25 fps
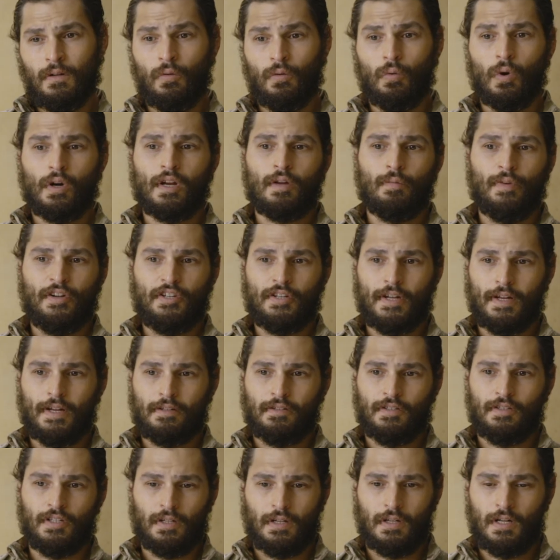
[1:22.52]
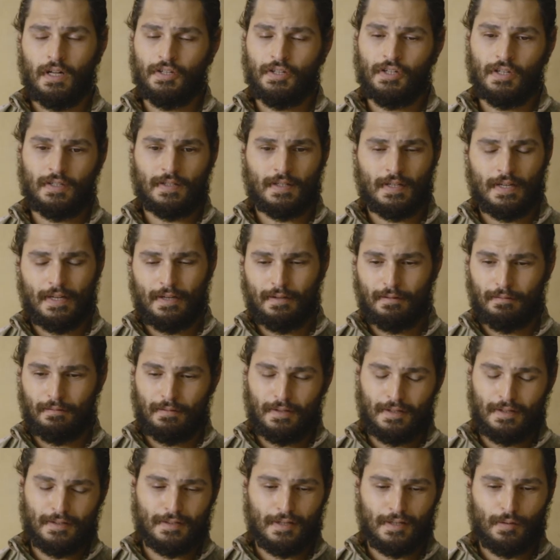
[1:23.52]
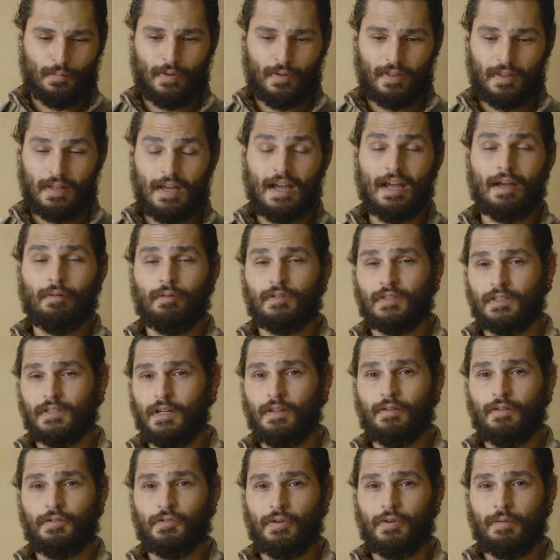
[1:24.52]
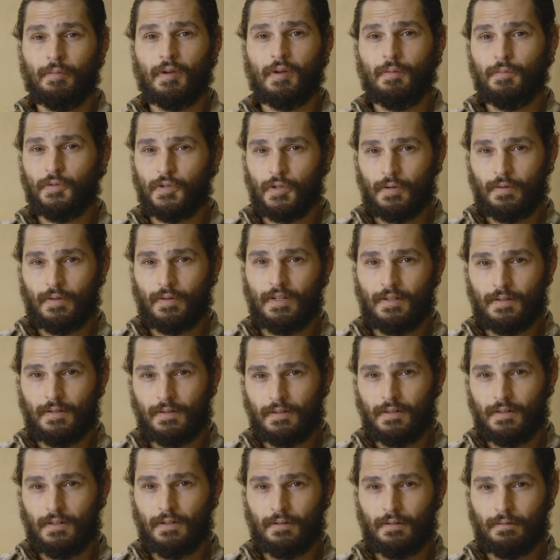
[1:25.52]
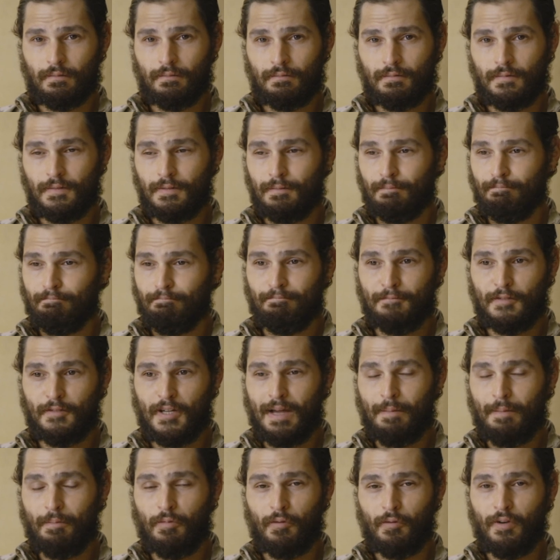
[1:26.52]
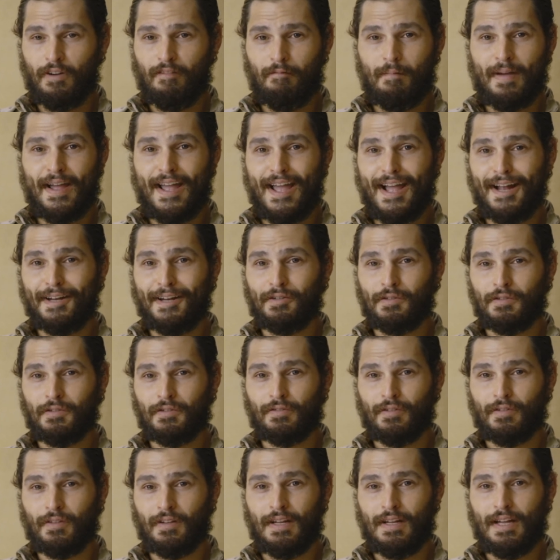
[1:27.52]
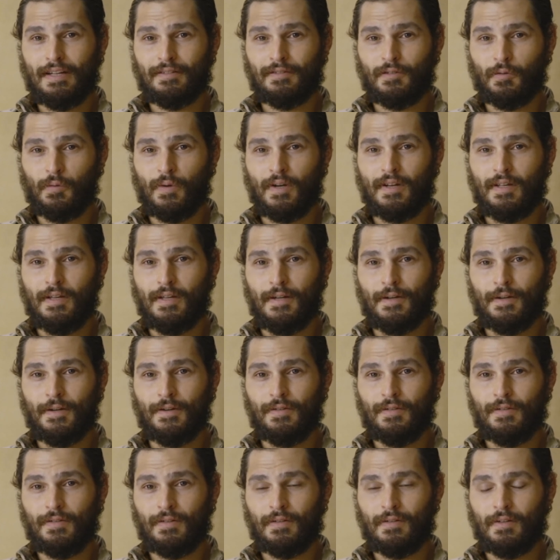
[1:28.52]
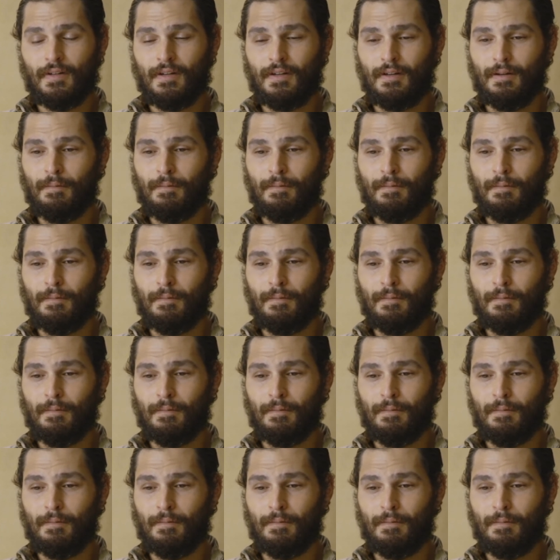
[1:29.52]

Working with Jake Gyllenhaal, just like I said with Guy, was another dream come true. He's, you know, top three of my actors for the last 20 years.